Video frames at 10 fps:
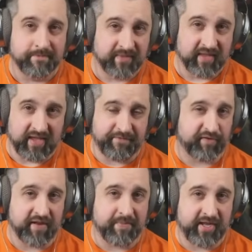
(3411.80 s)
If you're
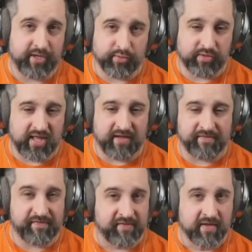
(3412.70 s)
somebody who
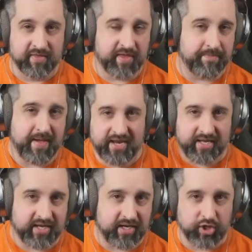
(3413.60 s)
loves the meta
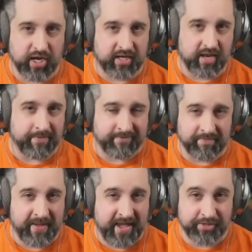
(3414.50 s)
getting shaken up every
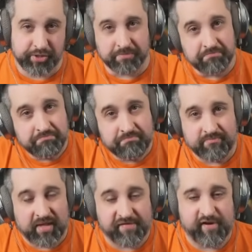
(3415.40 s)
patch,
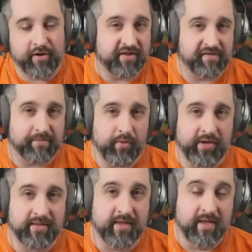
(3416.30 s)
sorry to
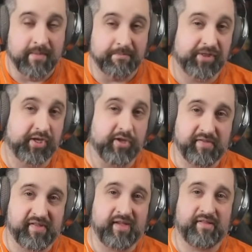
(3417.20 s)
disappoint. But the good
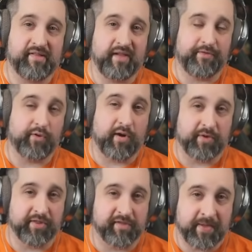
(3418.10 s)
news is, if you are one
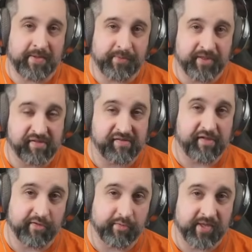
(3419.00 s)
of those people, this is
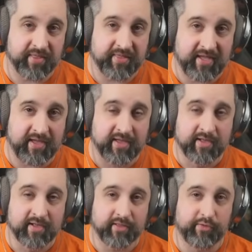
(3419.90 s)
also when the
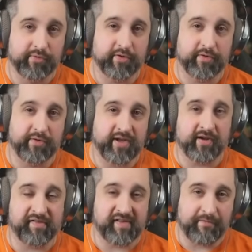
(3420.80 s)
Lunar New
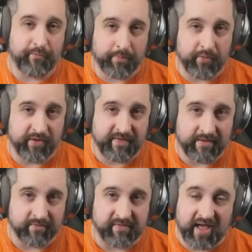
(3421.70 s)
Year Set
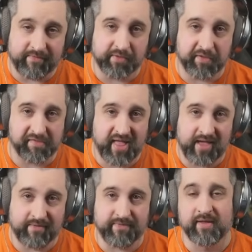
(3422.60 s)
4.5 Revival goes
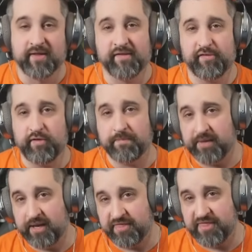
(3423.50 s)
live. So you can
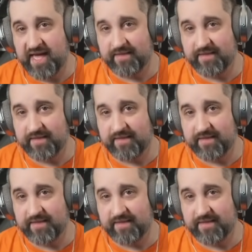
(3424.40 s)
play with that.